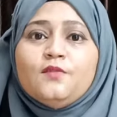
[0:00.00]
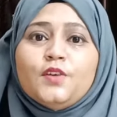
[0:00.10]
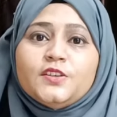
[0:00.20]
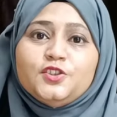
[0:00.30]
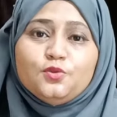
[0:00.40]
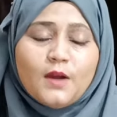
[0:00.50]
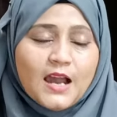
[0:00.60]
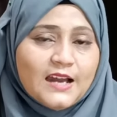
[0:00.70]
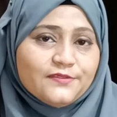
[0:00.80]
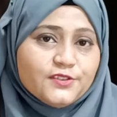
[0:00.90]
what you
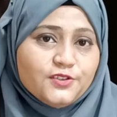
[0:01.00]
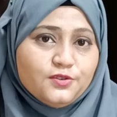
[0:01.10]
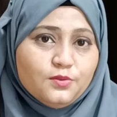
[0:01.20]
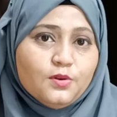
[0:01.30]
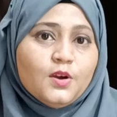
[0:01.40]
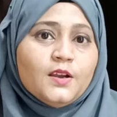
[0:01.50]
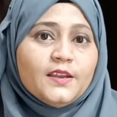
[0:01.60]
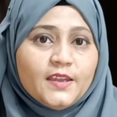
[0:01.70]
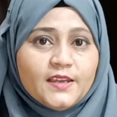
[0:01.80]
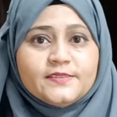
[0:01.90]
have to do
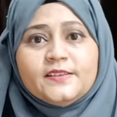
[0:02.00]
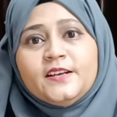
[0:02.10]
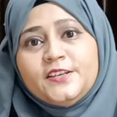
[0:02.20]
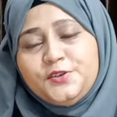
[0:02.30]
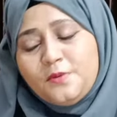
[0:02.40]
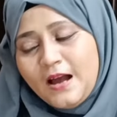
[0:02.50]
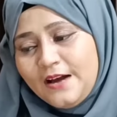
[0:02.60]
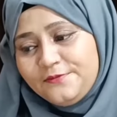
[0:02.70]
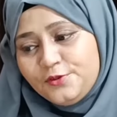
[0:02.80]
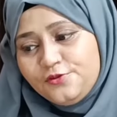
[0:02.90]
is you
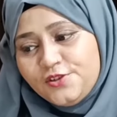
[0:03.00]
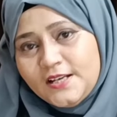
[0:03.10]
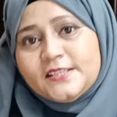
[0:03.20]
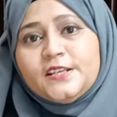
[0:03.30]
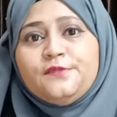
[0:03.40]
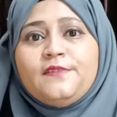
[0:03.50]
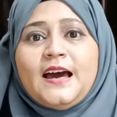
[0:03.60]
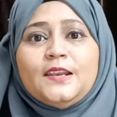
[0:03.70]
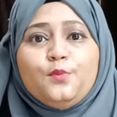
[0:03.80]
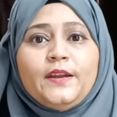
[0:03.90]
have to just
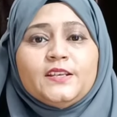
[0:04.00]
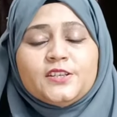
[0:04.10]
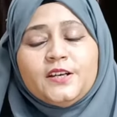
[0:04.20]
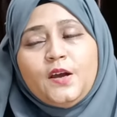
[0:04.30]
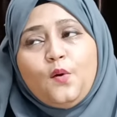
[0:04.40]
evaluate